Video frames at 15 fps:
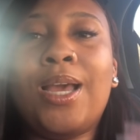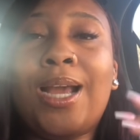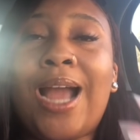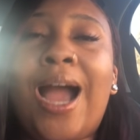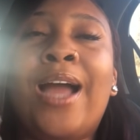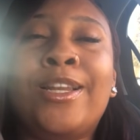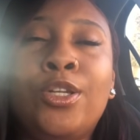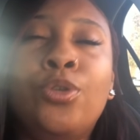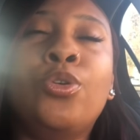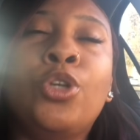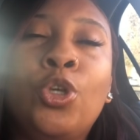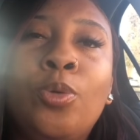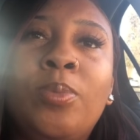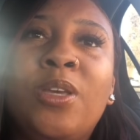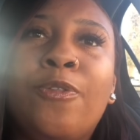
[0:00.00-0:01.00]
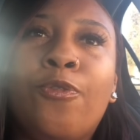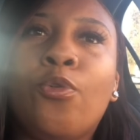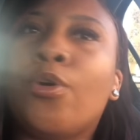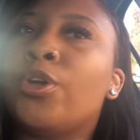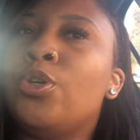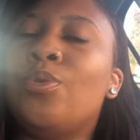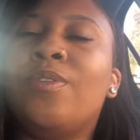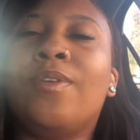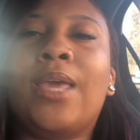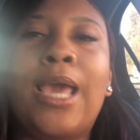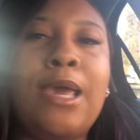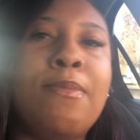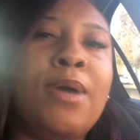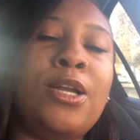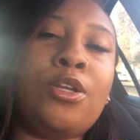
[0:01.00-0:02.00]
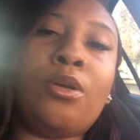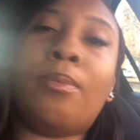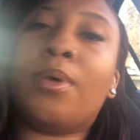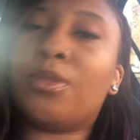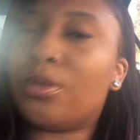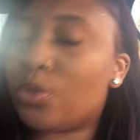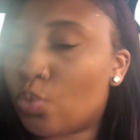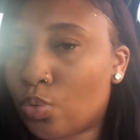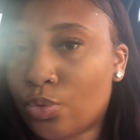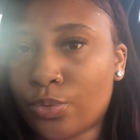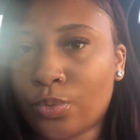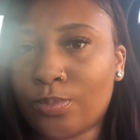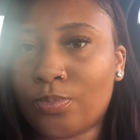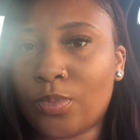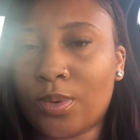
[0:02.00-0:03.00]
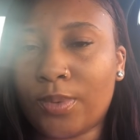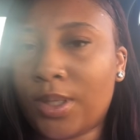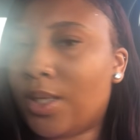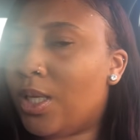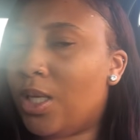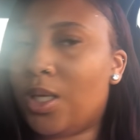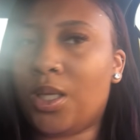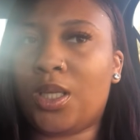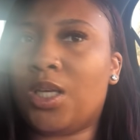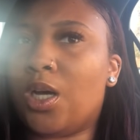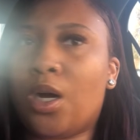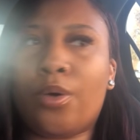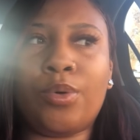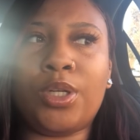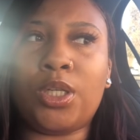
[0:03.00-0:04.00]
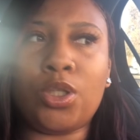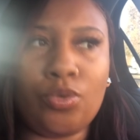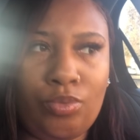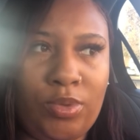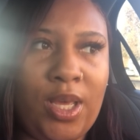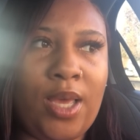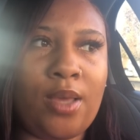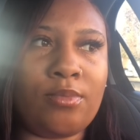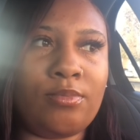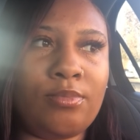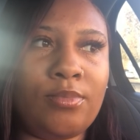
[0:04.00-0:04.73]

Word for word: God knew you before you even came out of your mother's womb. He He already knew that.